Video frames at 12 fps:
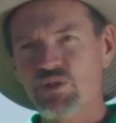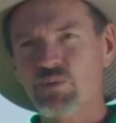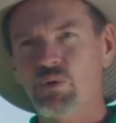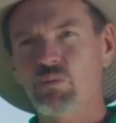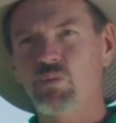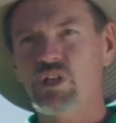
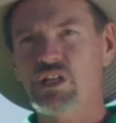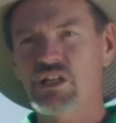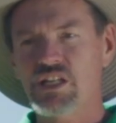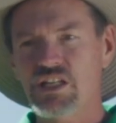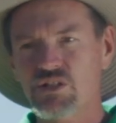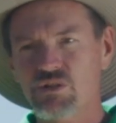when we
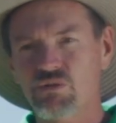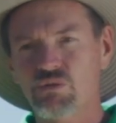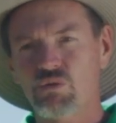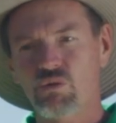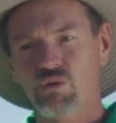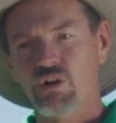need
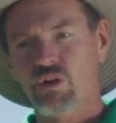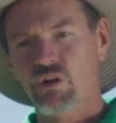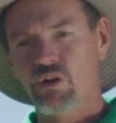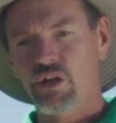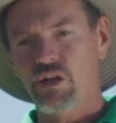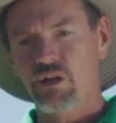to
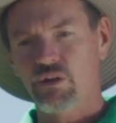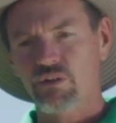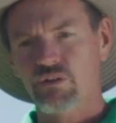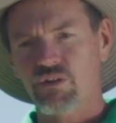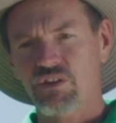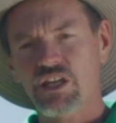
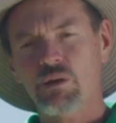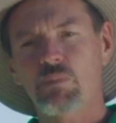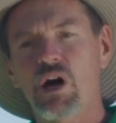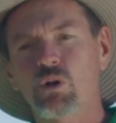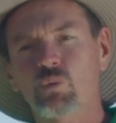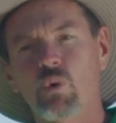think
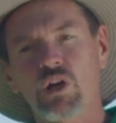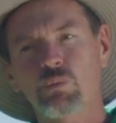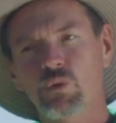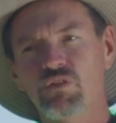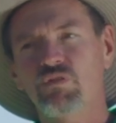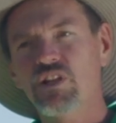about what
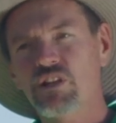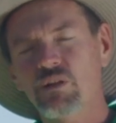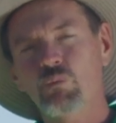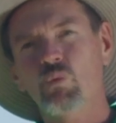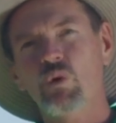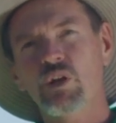we feed
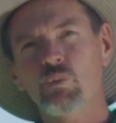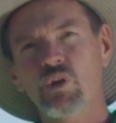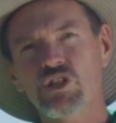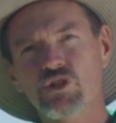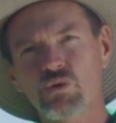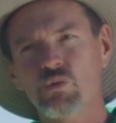them when we
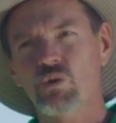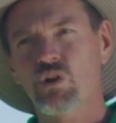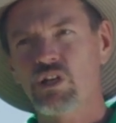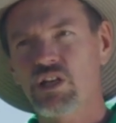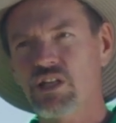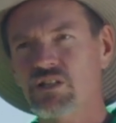do
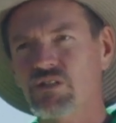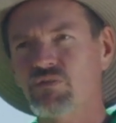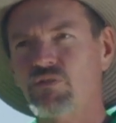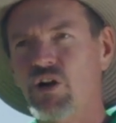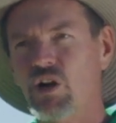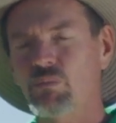need
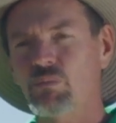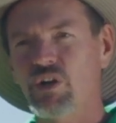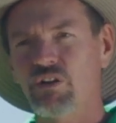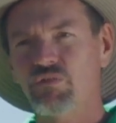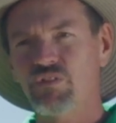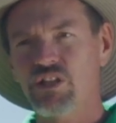farm
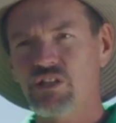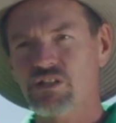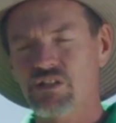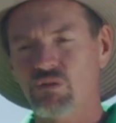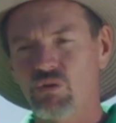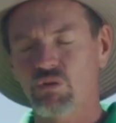feed
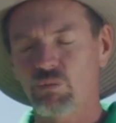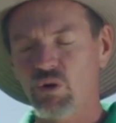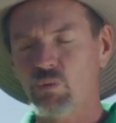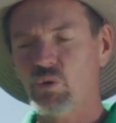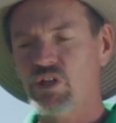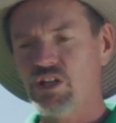or
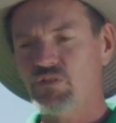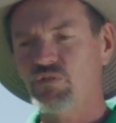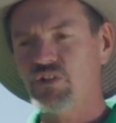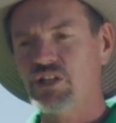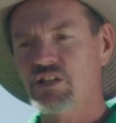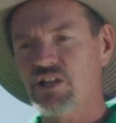when we need
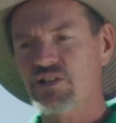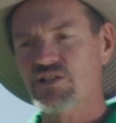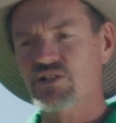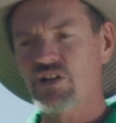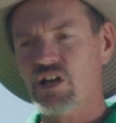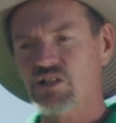feed that is
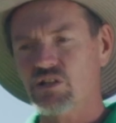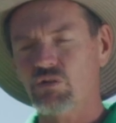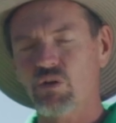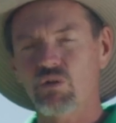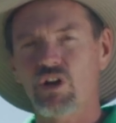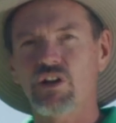not
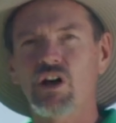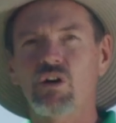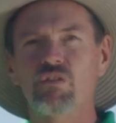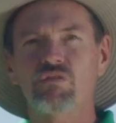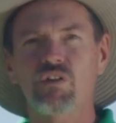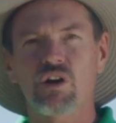grown on
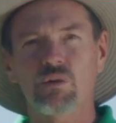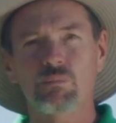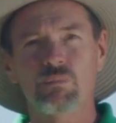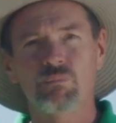our farm.